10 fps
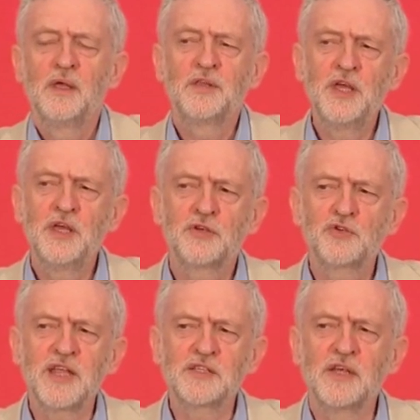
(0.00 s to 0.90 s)
The
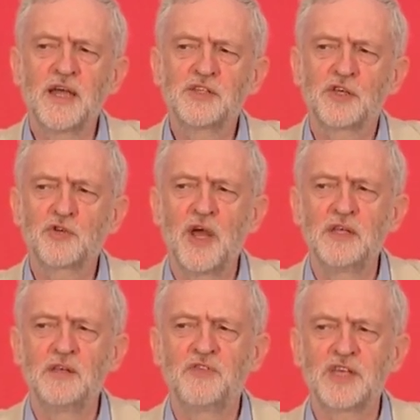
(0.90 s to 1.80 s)
Transatlantic
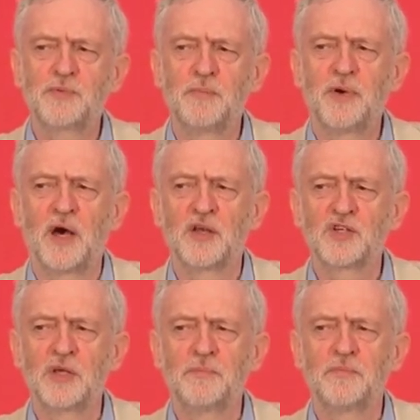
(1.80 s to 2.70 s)
Trade and Investment
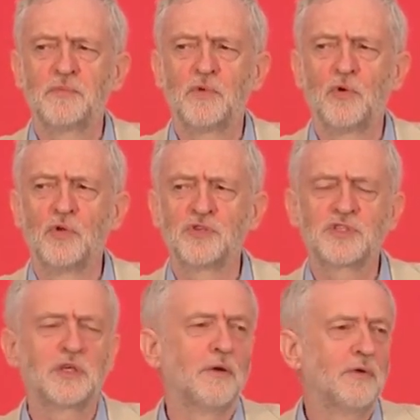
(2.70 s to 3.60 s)
Partnership
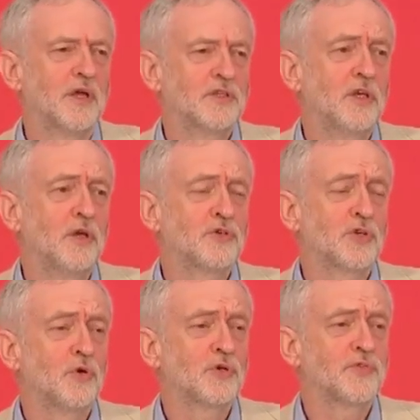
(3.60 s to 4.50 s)
also is a huge
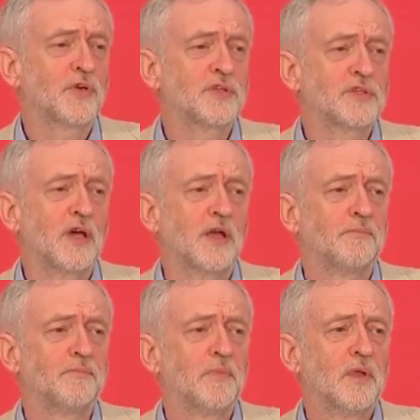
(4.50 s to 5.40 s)
cause for concern.
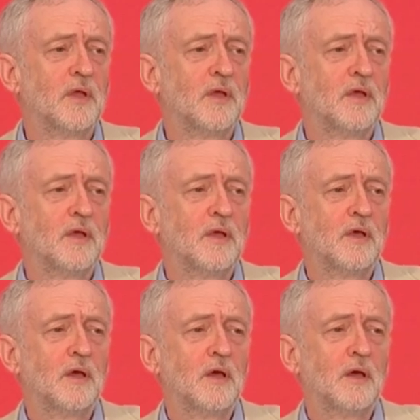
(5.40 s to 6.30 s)

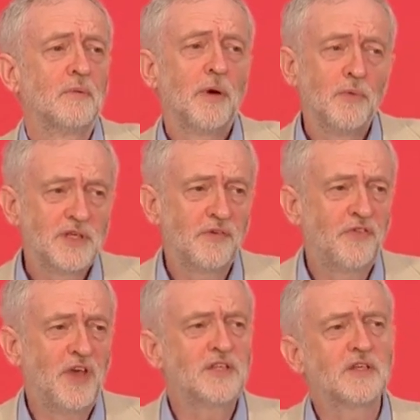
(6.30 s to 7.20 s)
But we
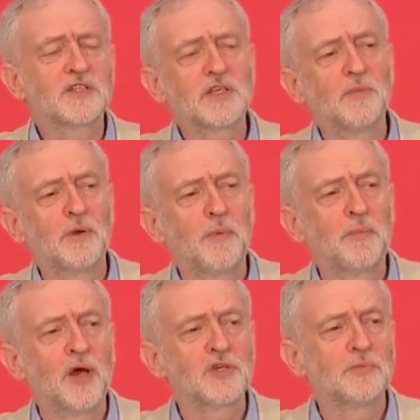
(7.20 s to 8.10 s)
defeated a similar
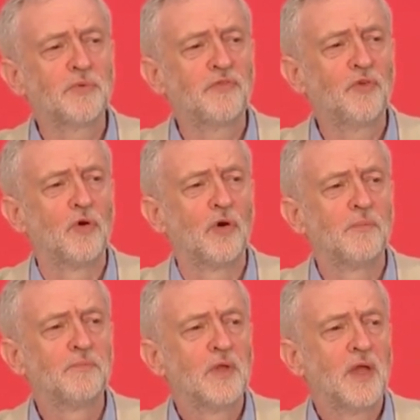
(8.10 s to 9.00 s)
proposal before
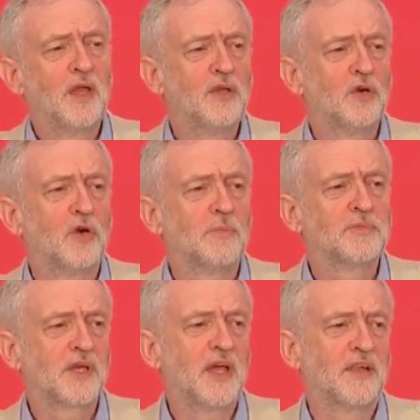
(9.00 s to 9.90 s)
in Europe
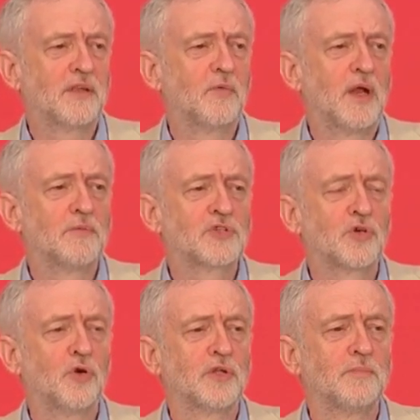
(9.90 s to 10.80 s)
together when it was
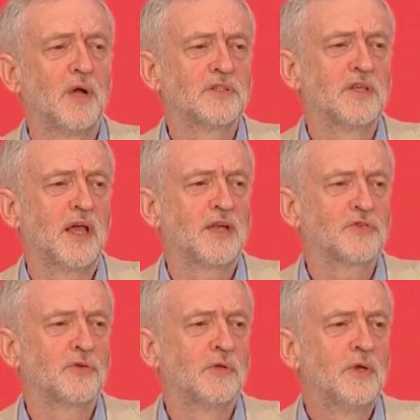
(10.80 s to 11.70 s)
called a
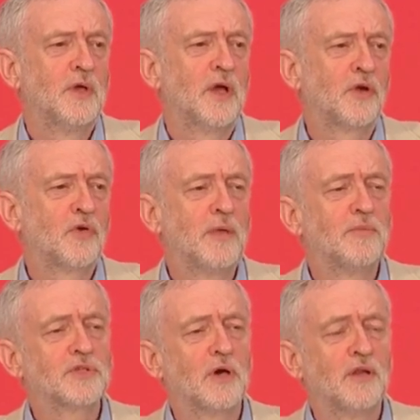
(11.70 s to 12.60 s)
multilateral
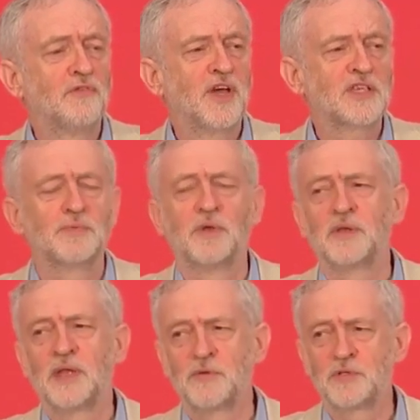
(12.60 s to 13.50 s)
agreement on
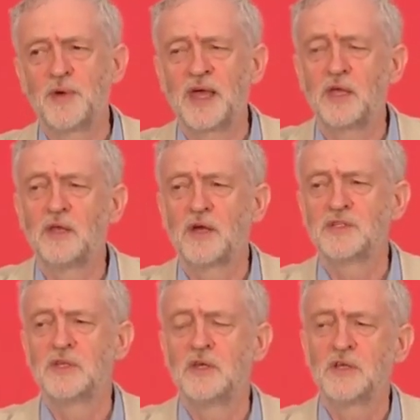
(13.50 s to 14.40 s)
investment. That was back in
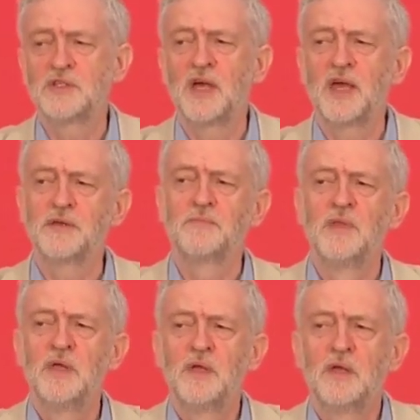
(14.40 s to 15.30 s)
1998.
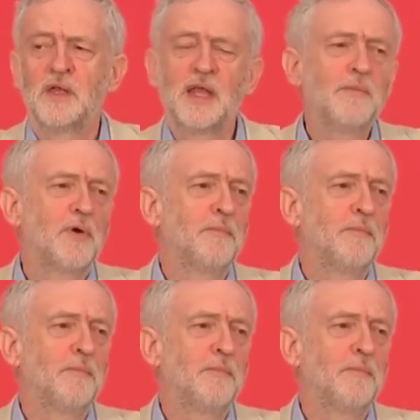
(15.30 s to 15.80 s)
Labour